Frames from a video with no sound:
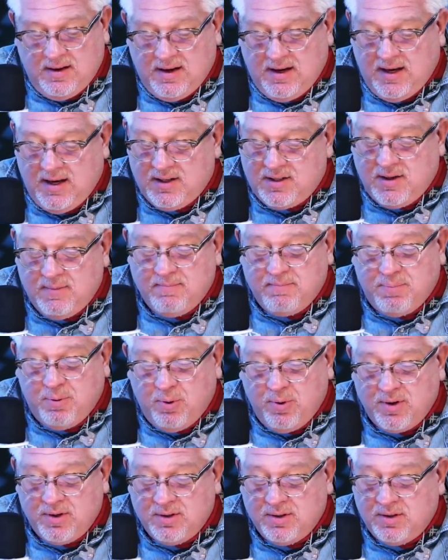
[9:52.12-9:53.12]
it's
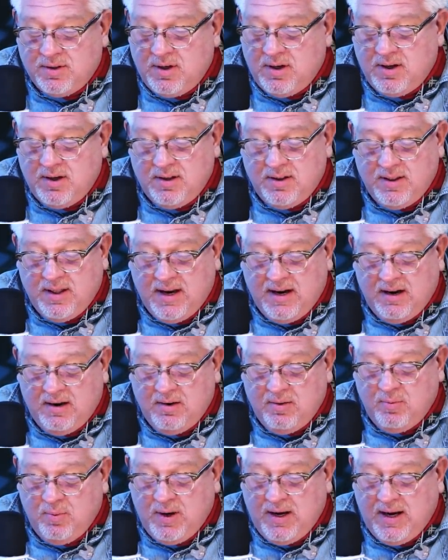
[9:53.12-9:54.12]
important
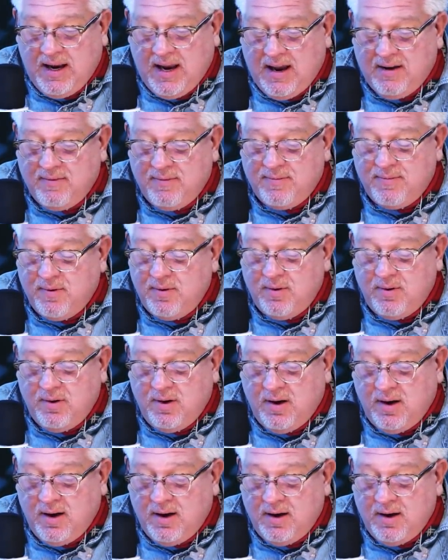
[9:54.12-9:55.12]
that uh, we have
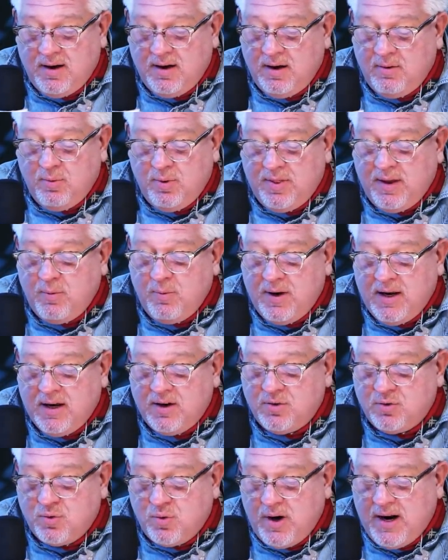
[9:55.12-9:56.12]
uh, uh, that we
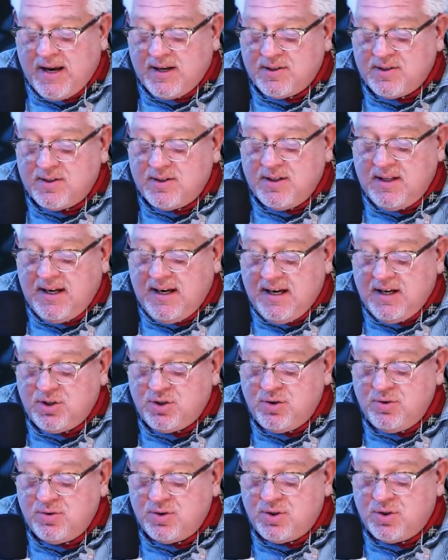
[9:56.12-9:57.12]
address the
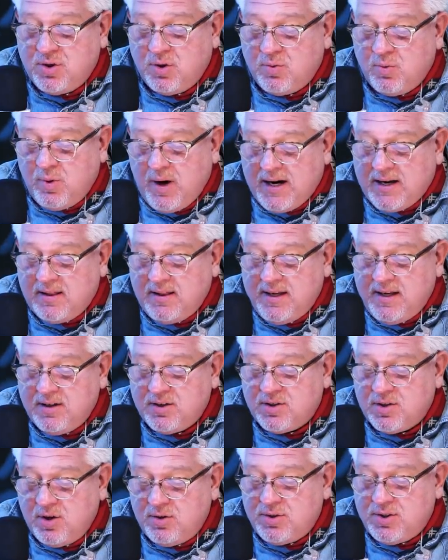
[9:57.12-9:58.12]
issues directly
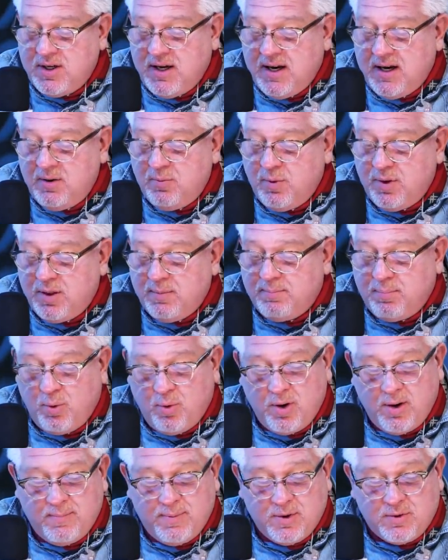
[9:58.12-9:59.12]
associated with the
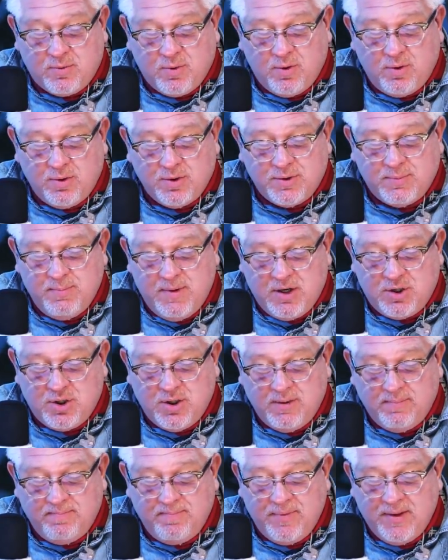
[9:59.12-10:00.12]
Border Patrol's
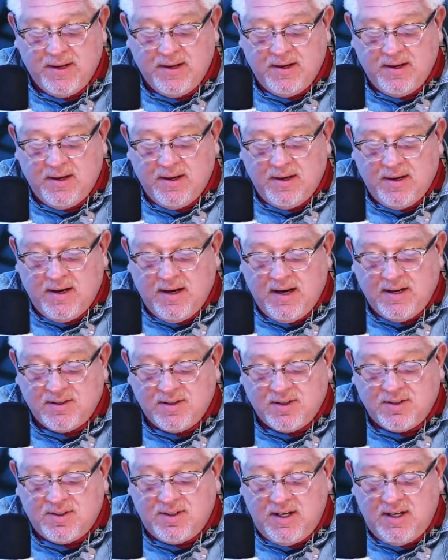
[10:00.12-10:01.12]
mission. As
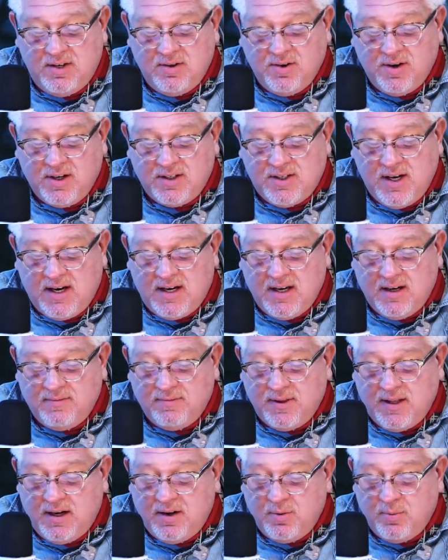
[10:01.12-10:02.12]
a senior
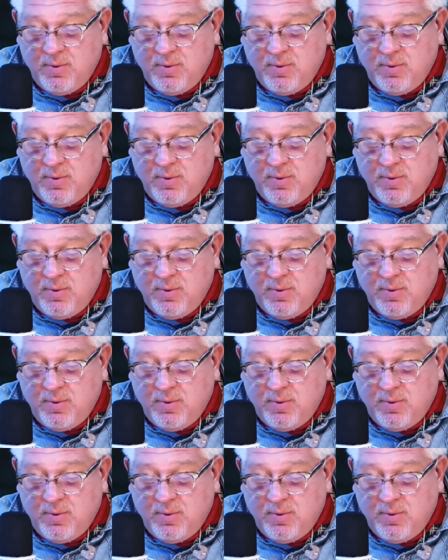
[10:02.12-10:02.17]
executive leader